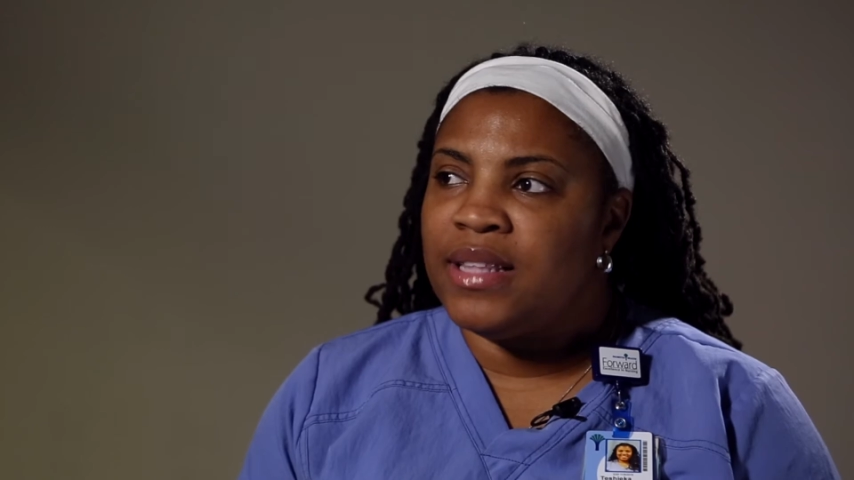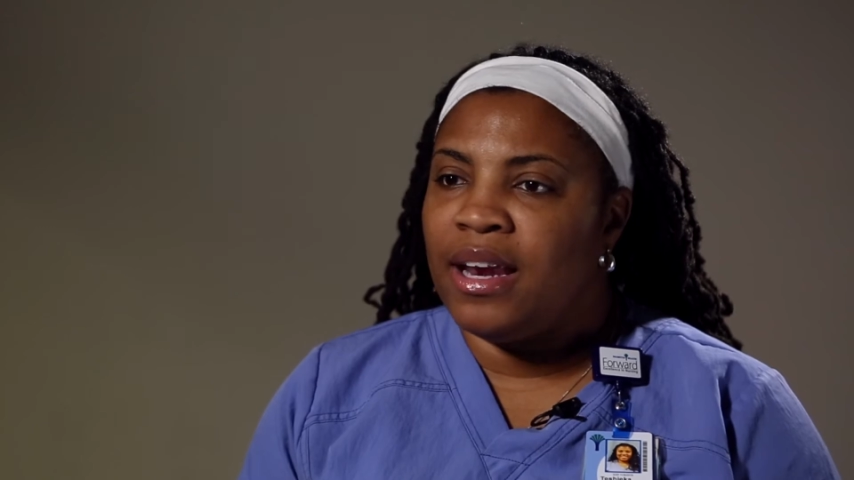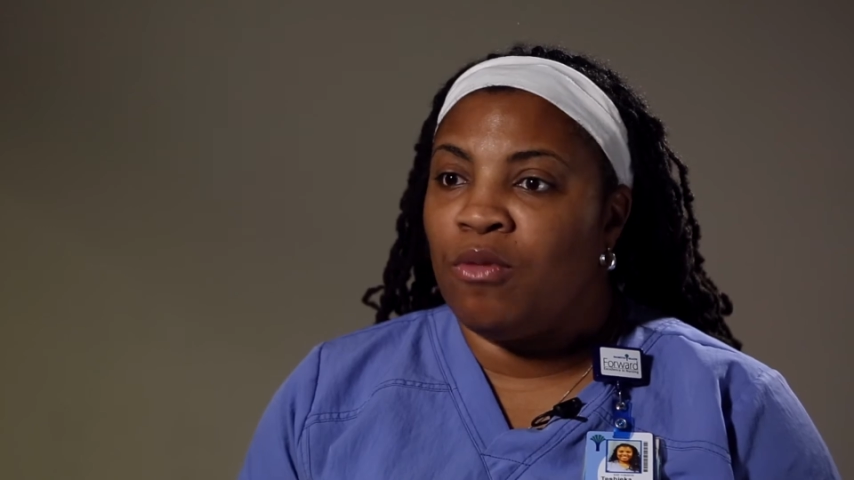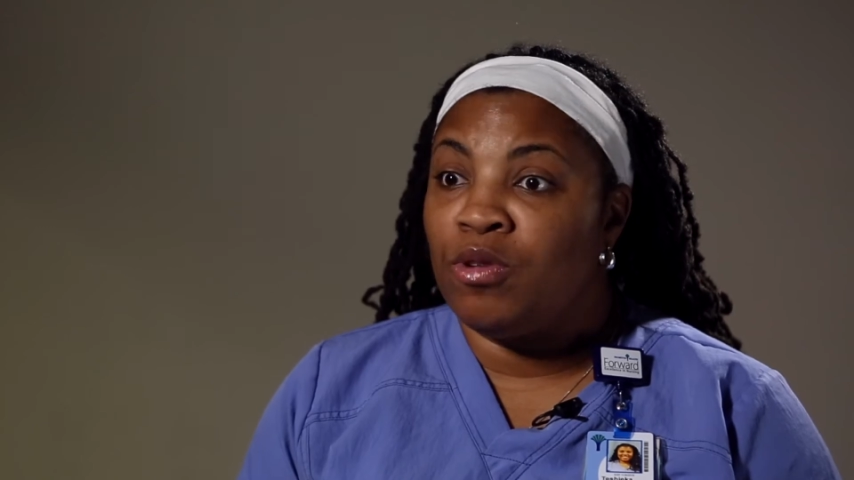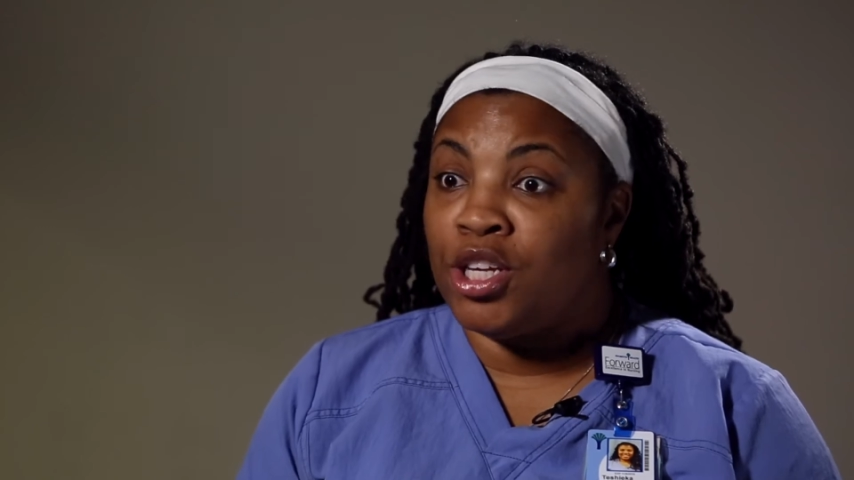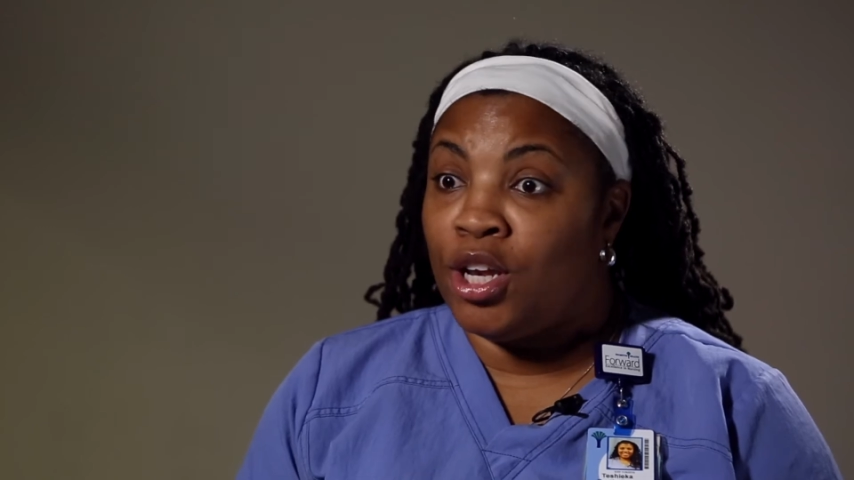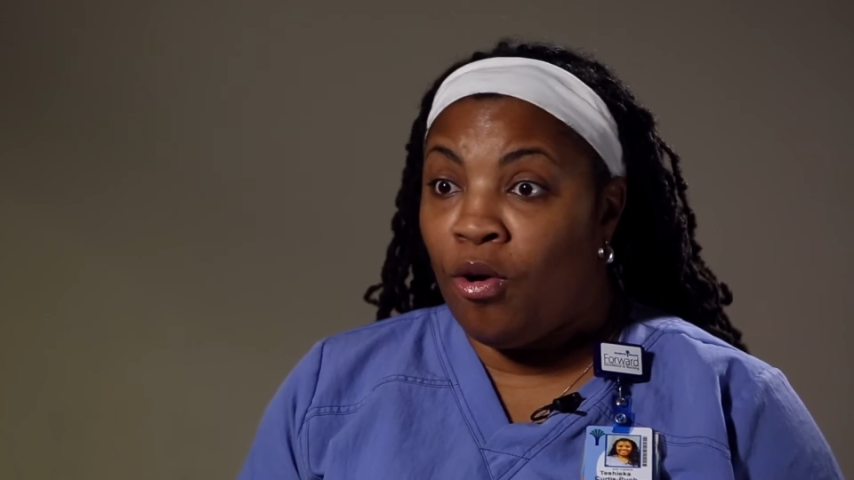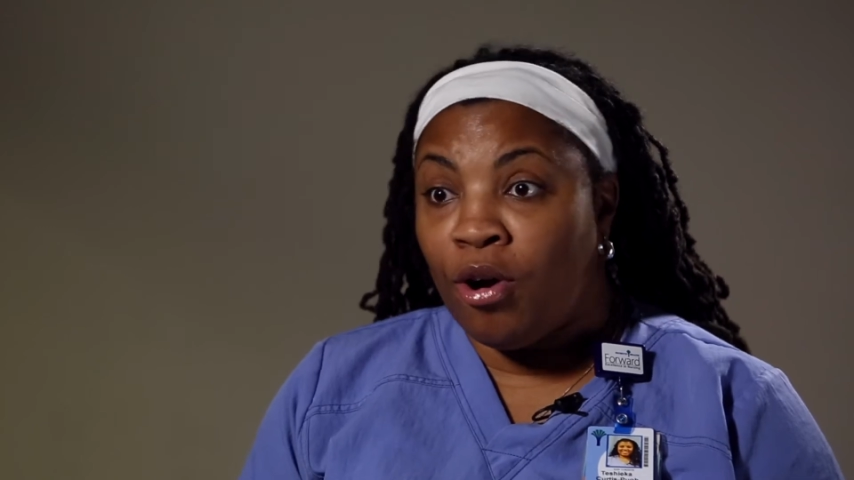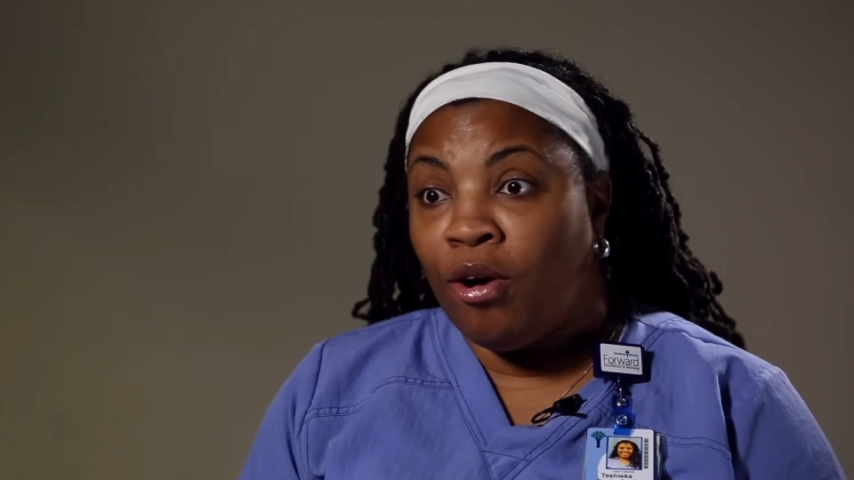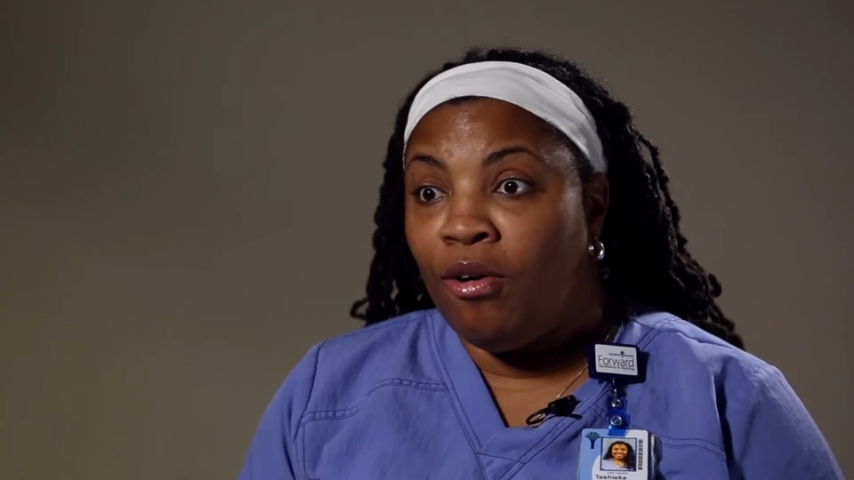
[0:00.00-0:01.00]
that it was
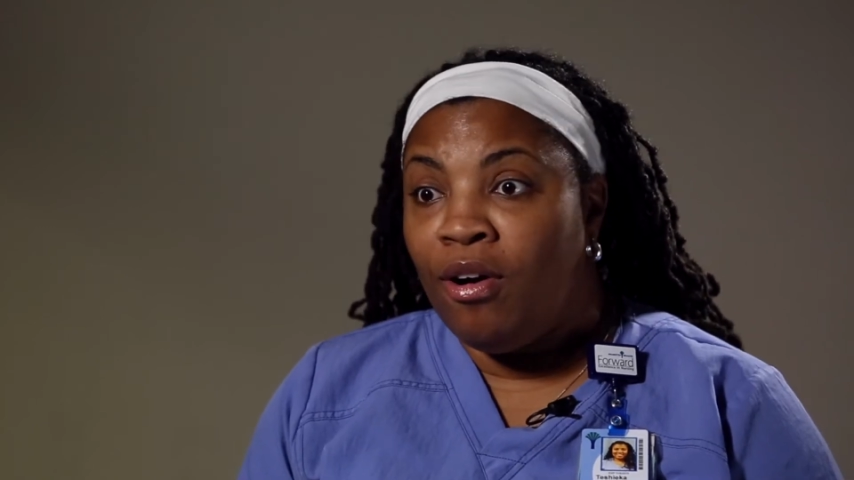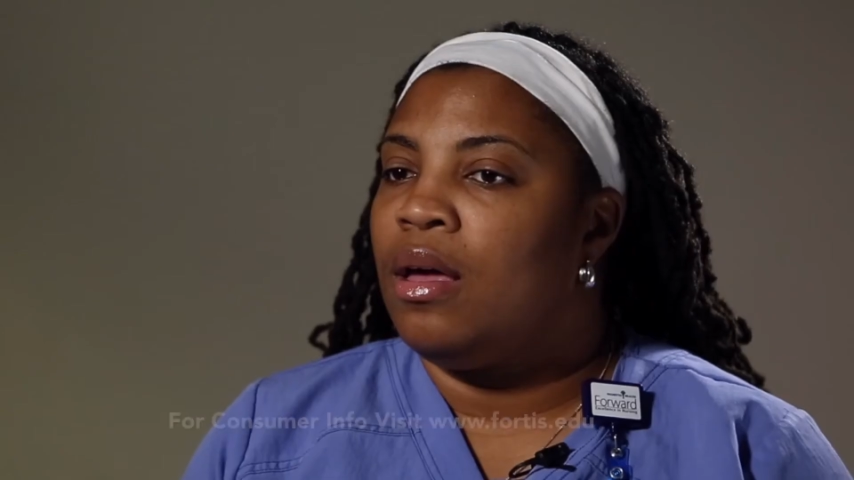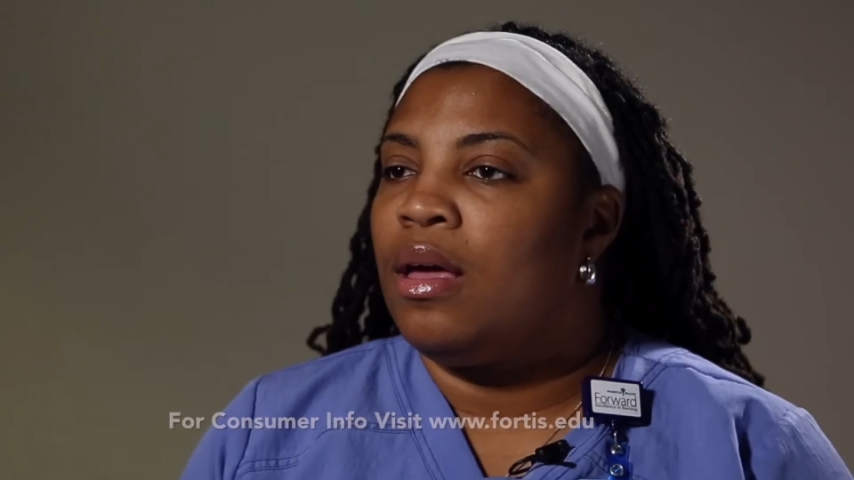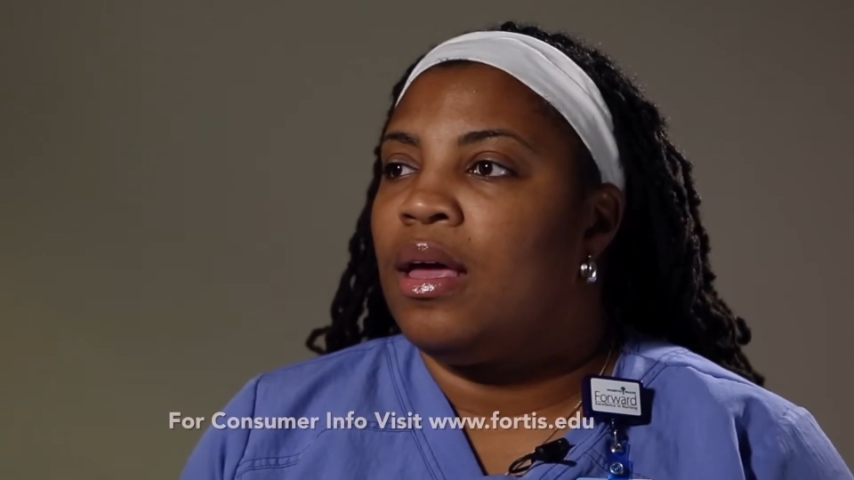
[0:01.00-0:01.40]
local.